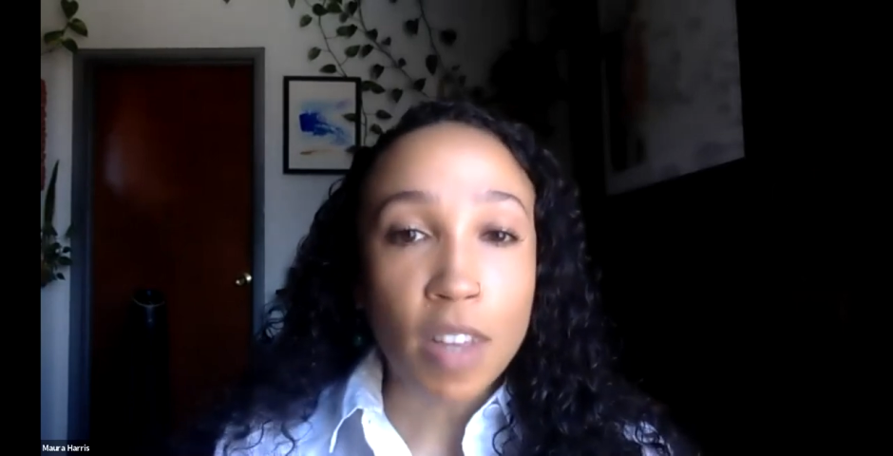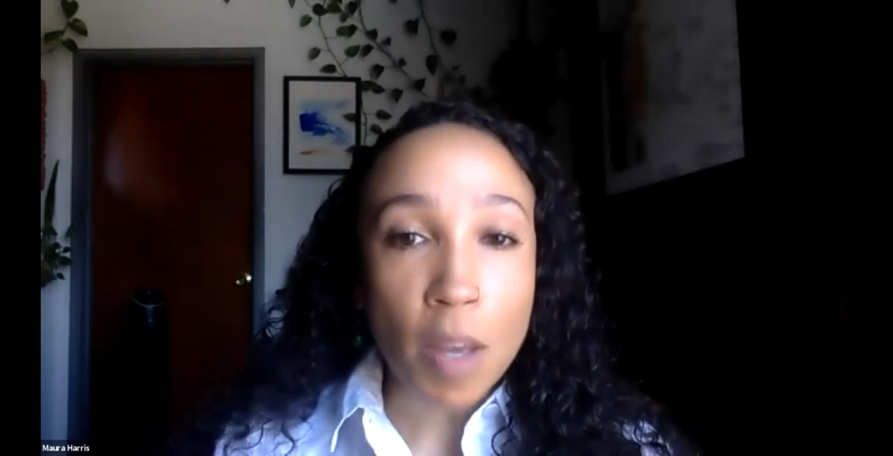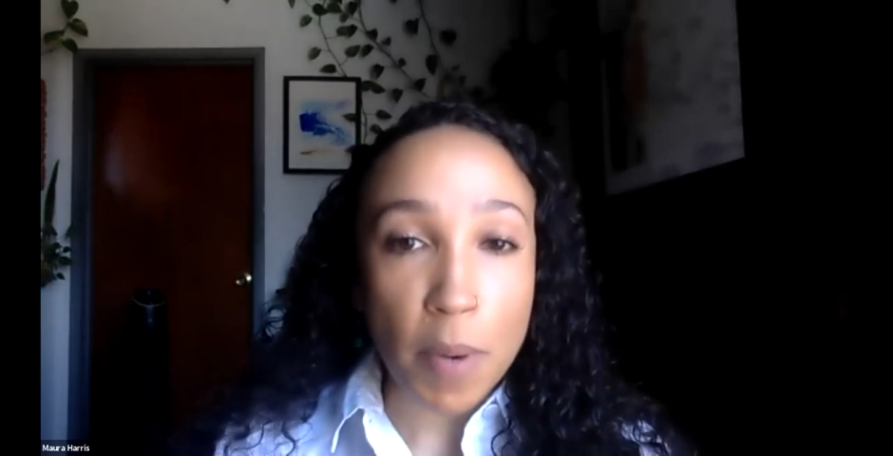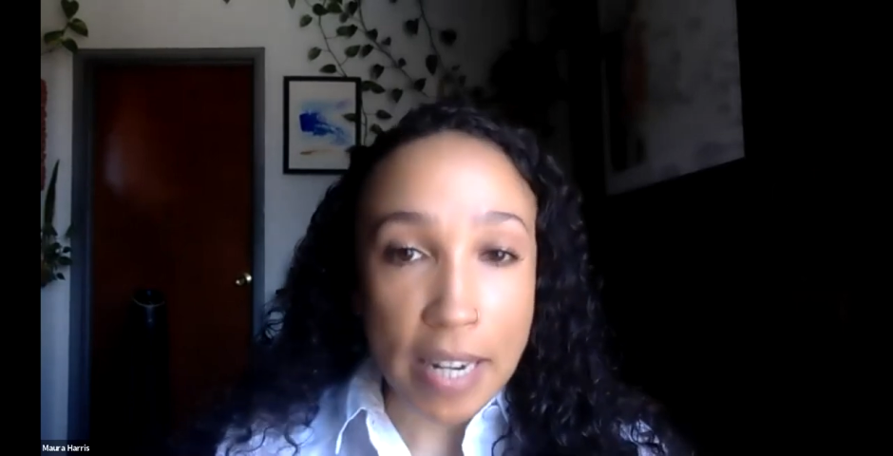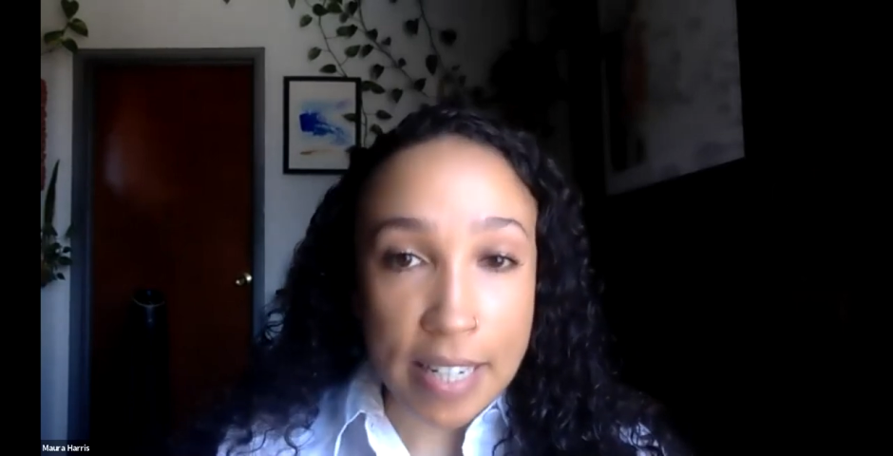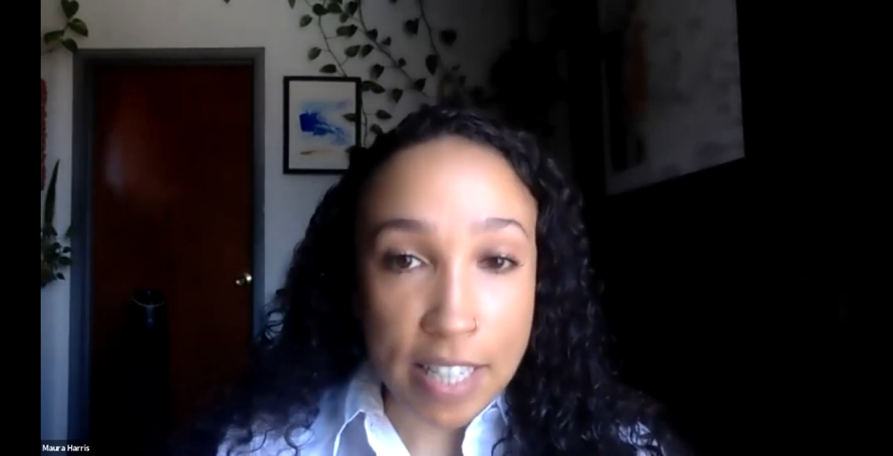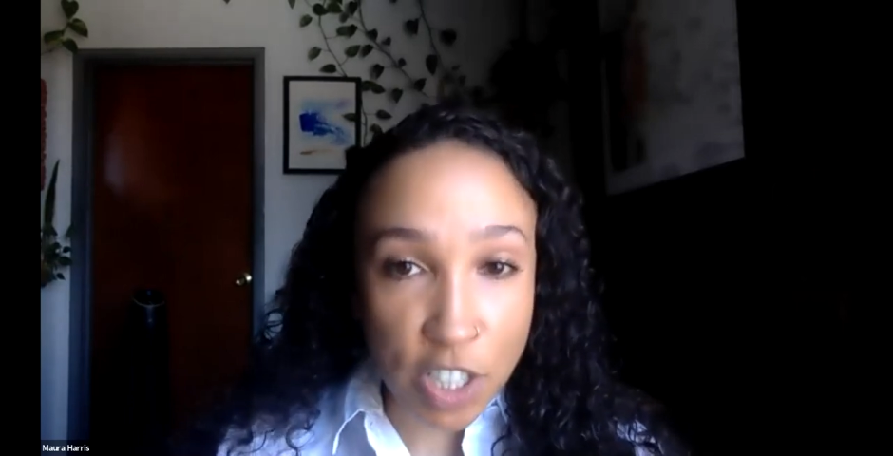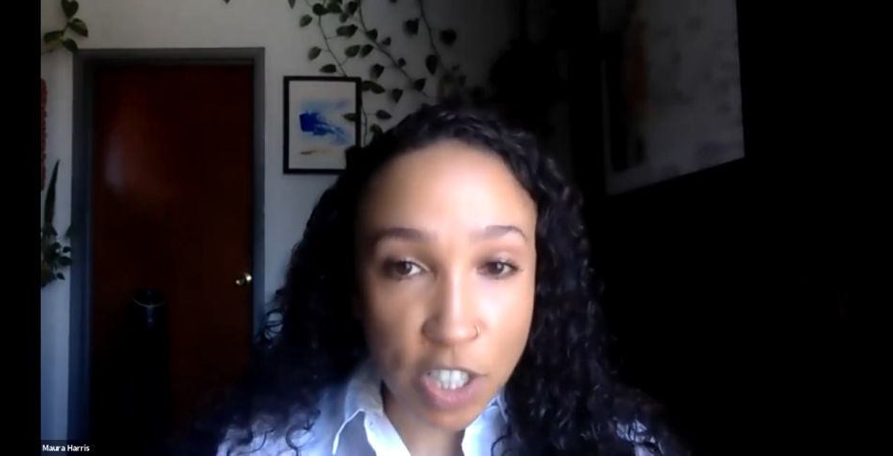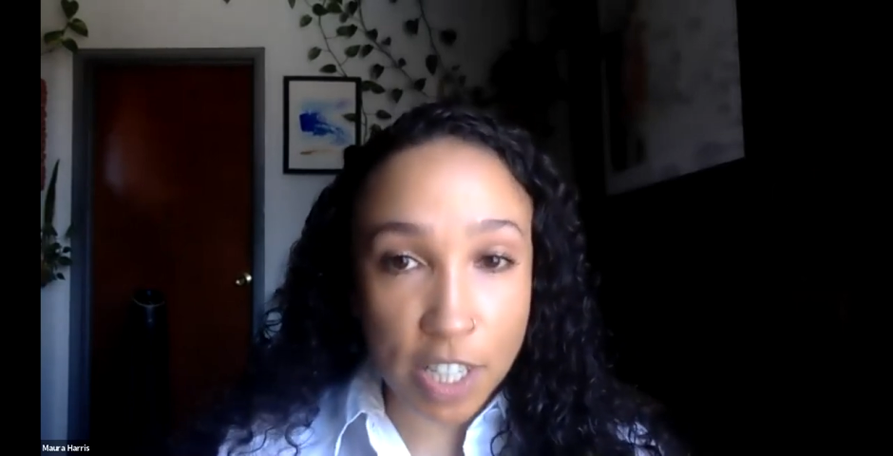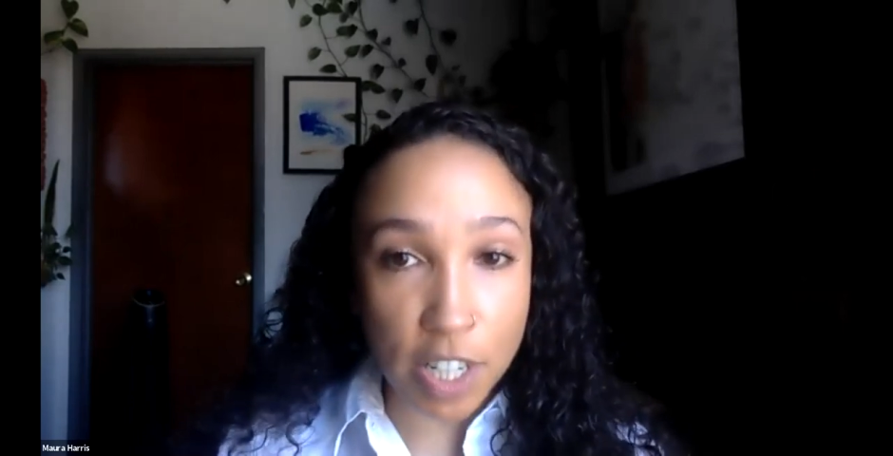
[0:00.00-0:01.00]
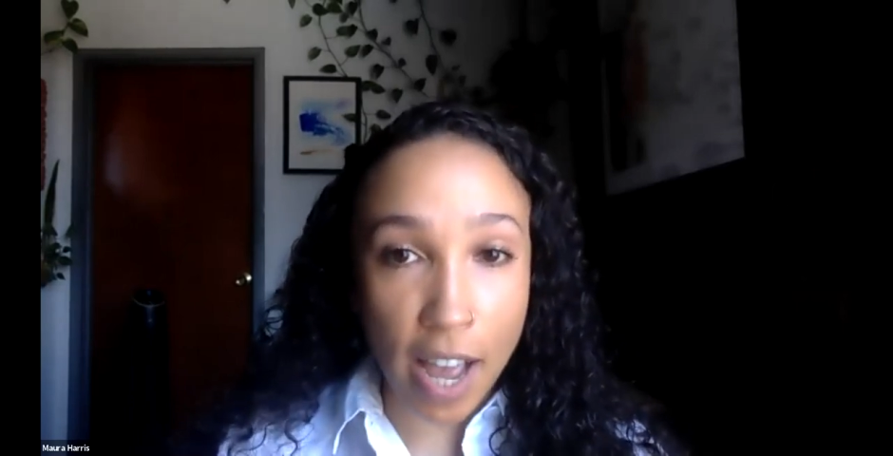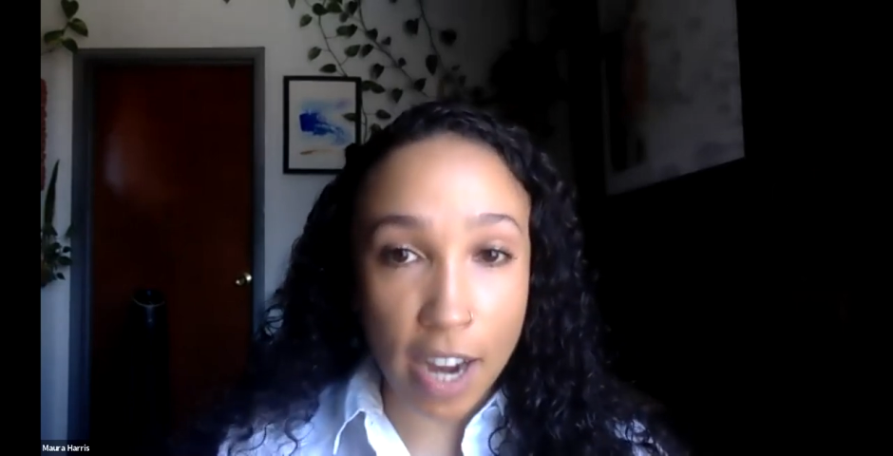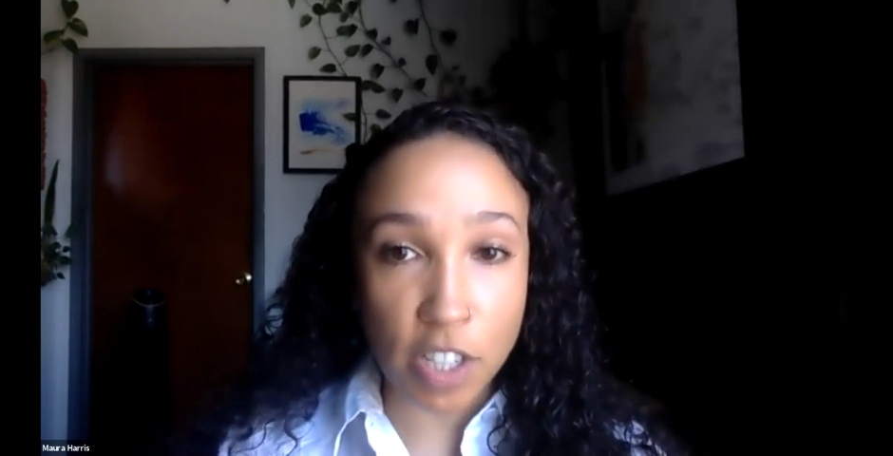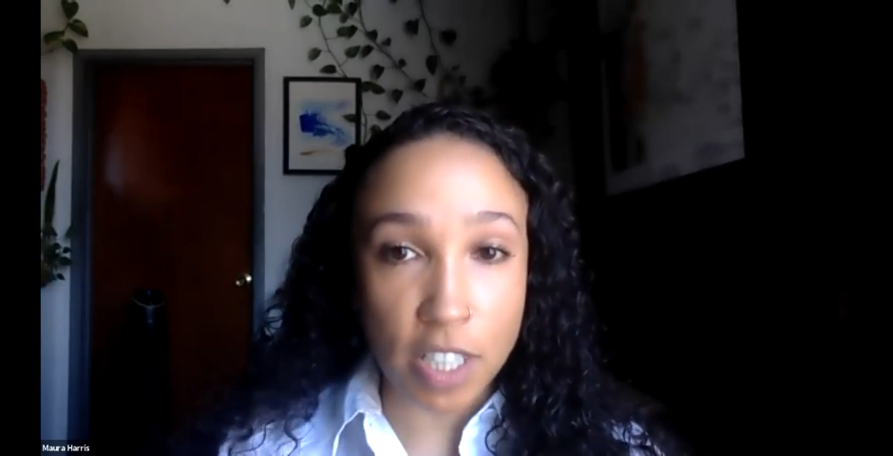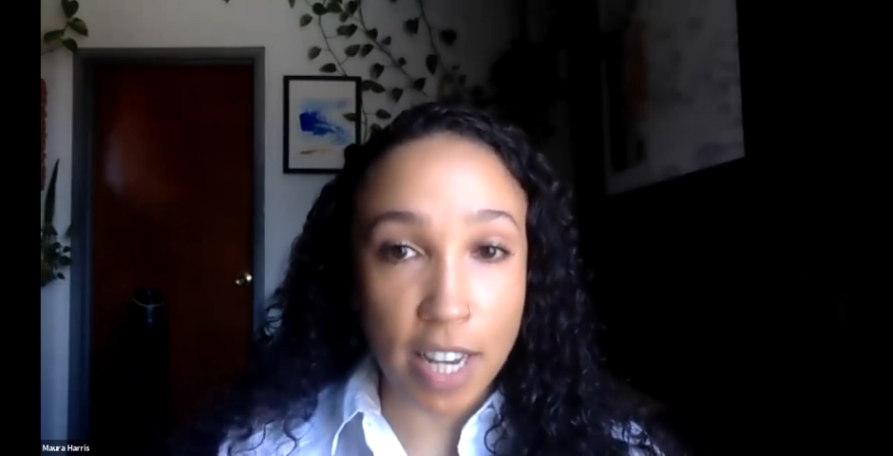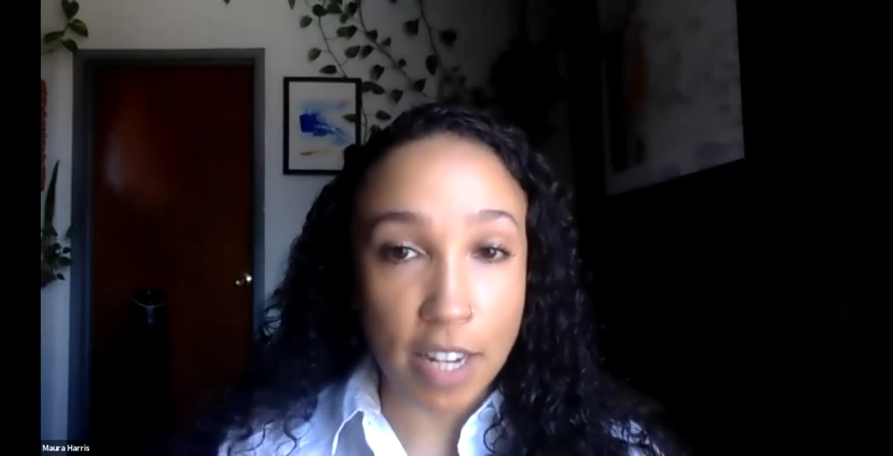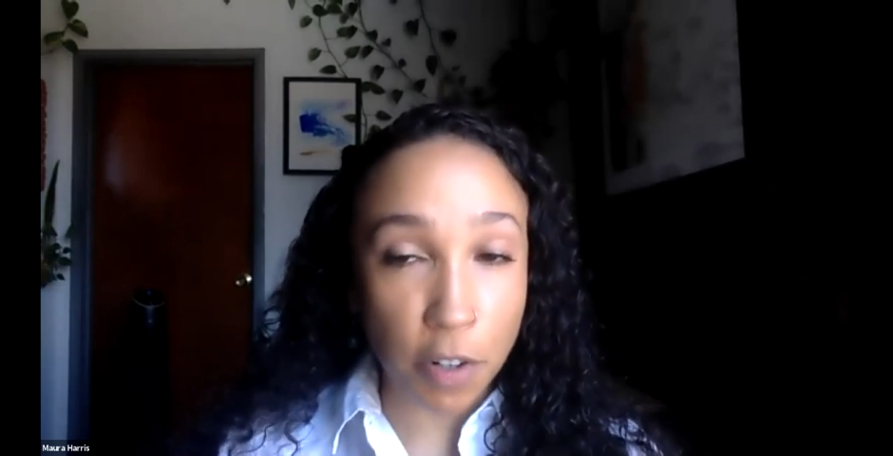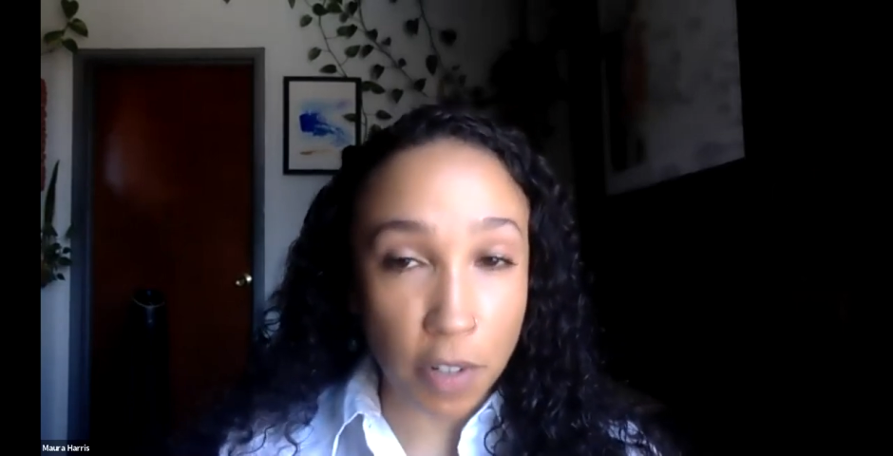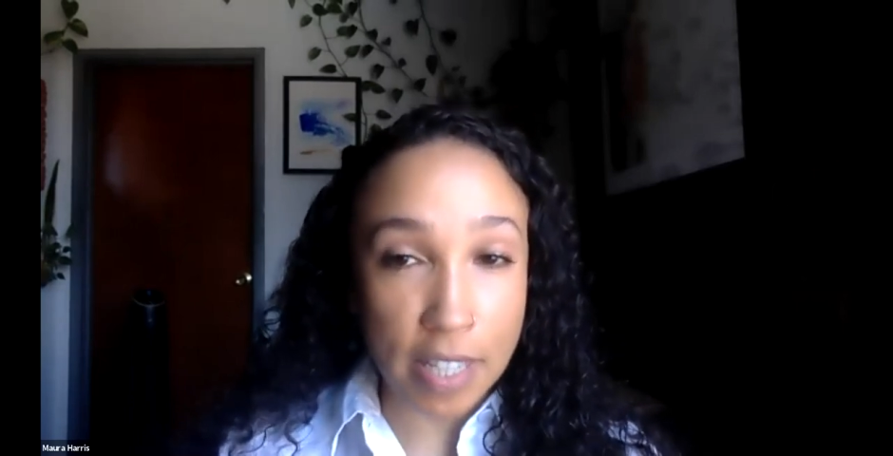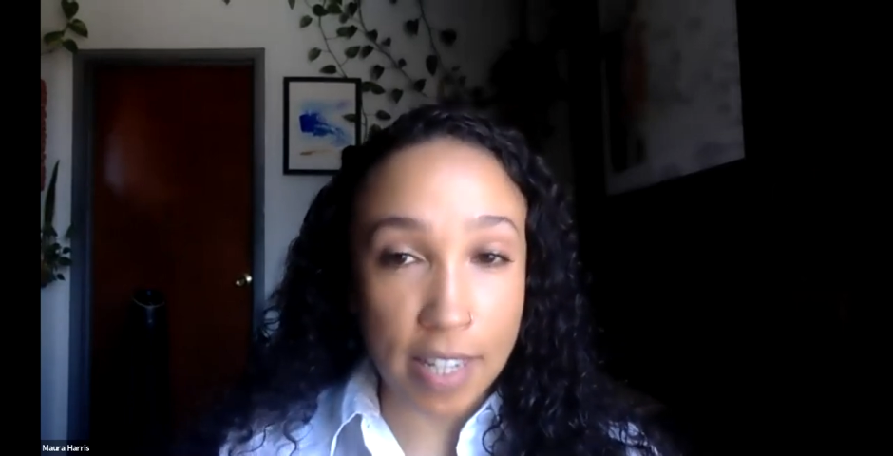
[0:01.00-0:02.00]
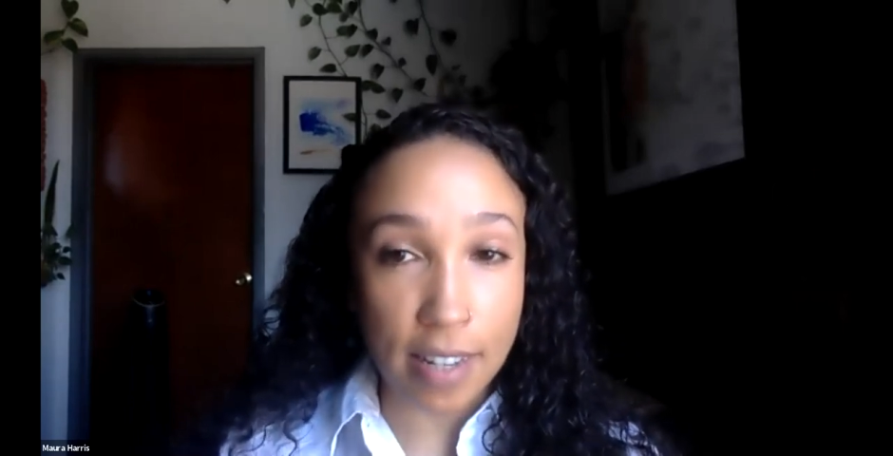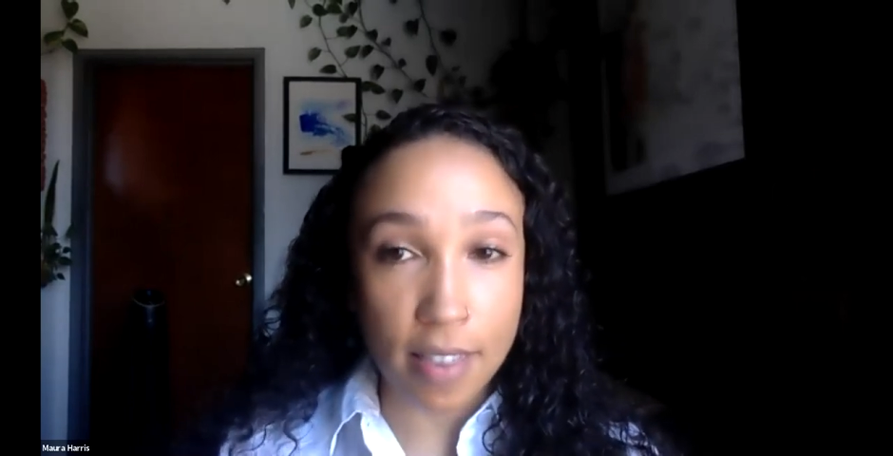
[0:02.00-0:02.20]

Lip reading: But in addition to actually increasing